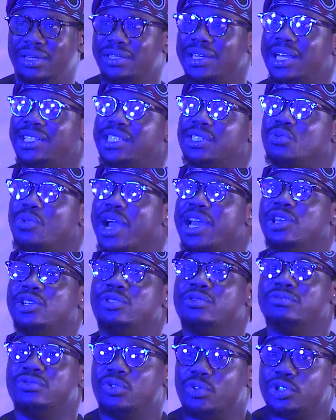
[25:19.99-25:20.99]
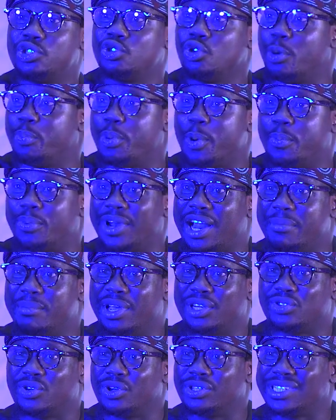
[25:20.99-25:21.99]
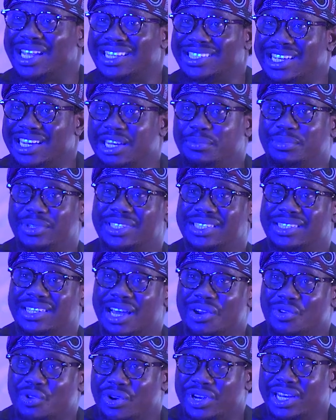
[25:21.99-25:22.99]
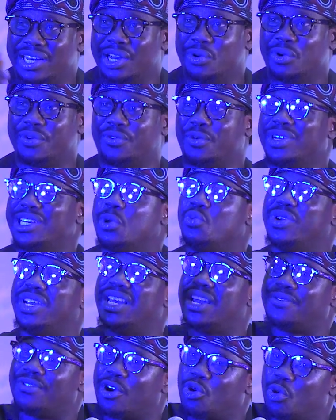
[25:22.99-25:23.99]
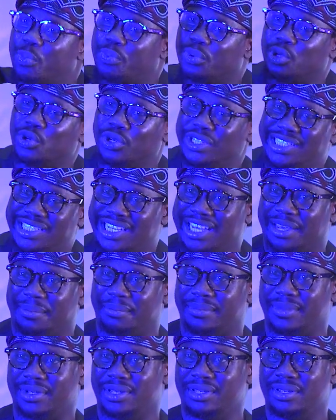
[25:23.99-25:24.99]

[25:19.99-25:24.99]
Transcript: That is why those your popular mentors and celebrities are running away from. They will never open your DM.